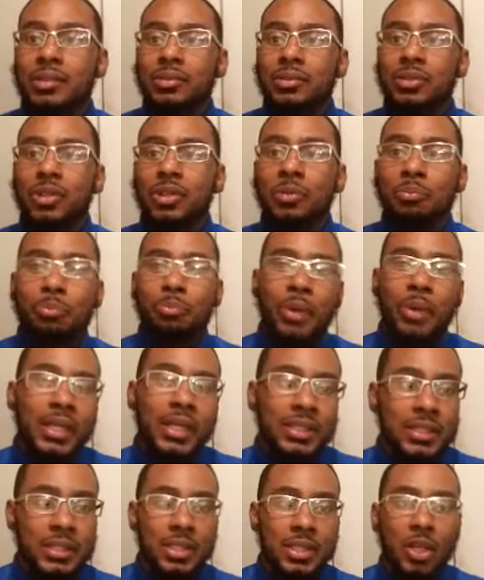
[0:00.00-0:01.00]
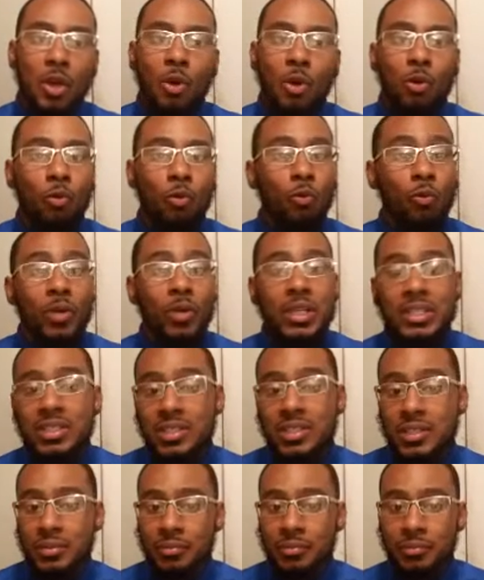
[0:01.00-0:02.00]
the best
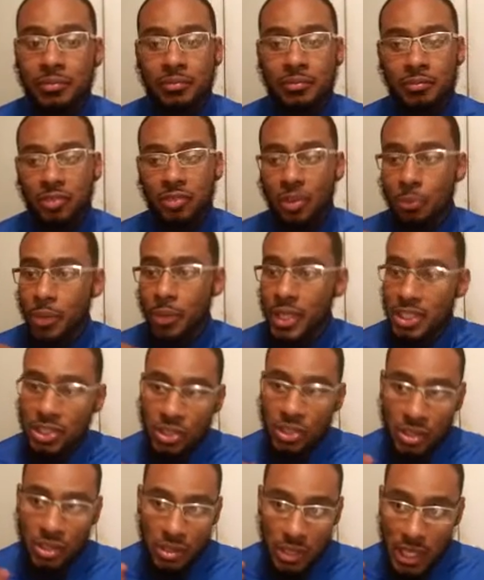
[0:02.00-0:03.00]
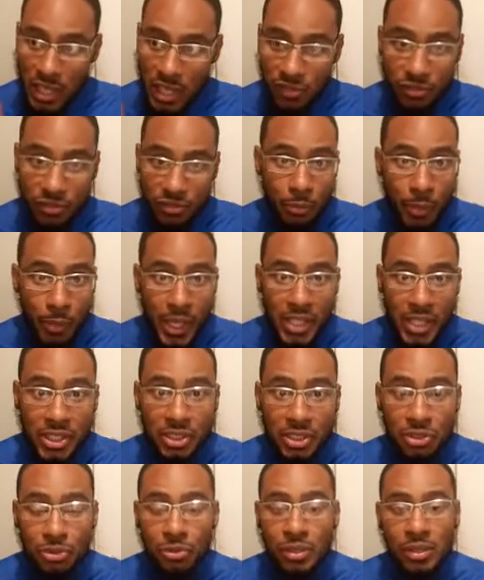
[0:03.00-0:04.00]
wisdom, the best information
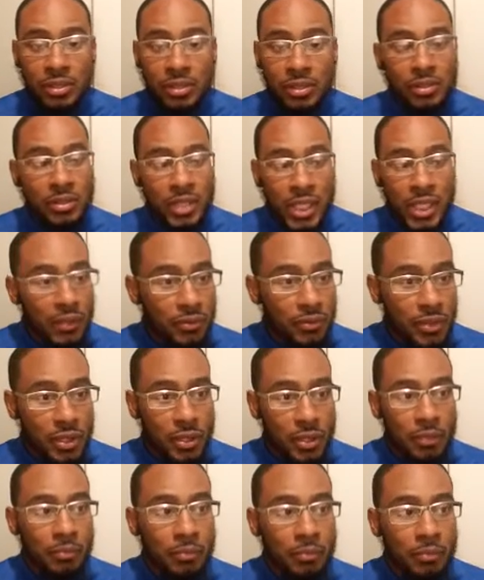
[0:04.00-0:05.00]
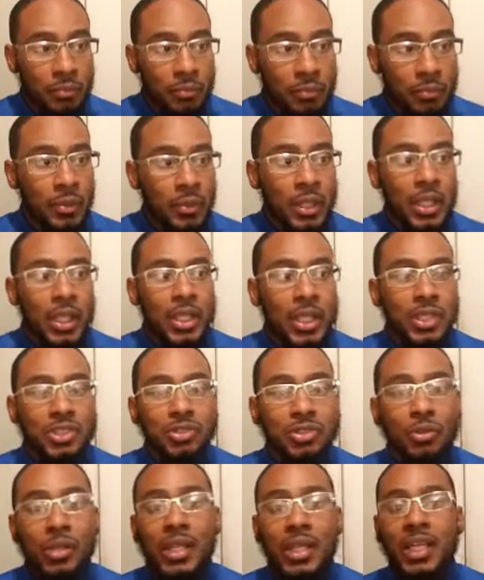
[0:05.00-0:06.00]
you can give them
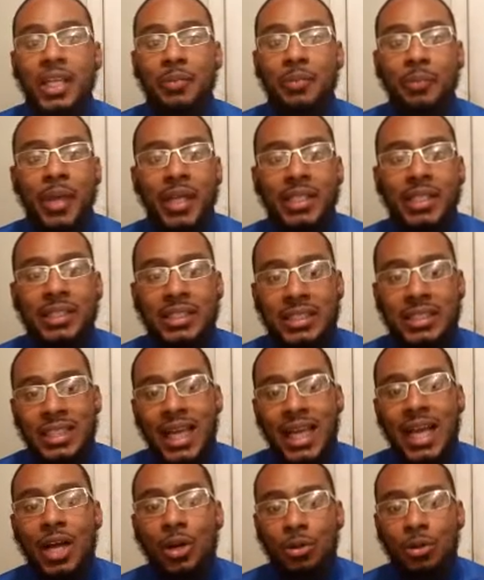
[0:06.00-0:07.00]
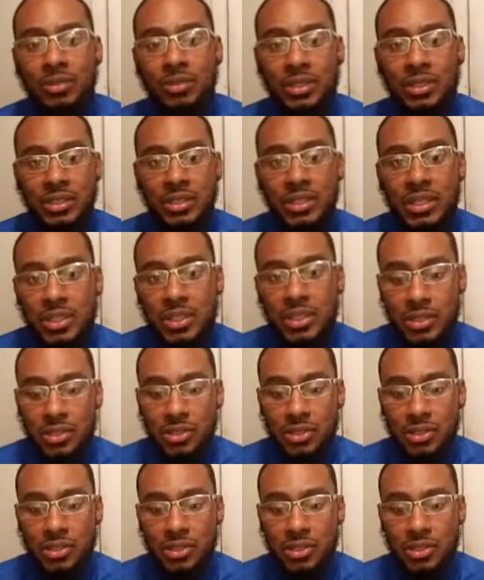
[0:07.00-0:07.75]
so they can make sound decisions.